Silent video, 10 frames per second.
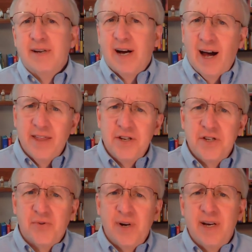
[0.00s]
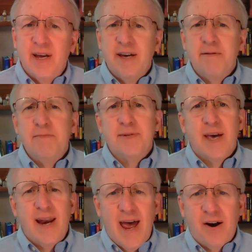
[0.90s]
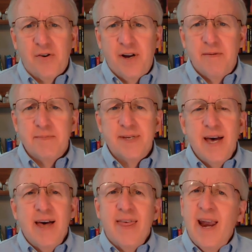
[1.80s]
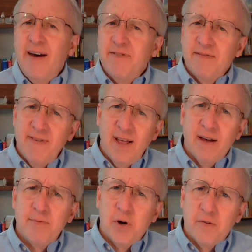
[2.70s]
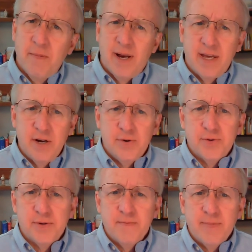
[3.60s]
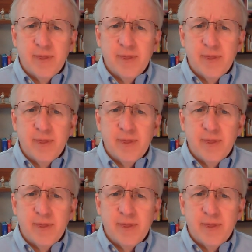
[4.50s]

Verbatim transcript: college degree names, and acronyms that have developed over many years.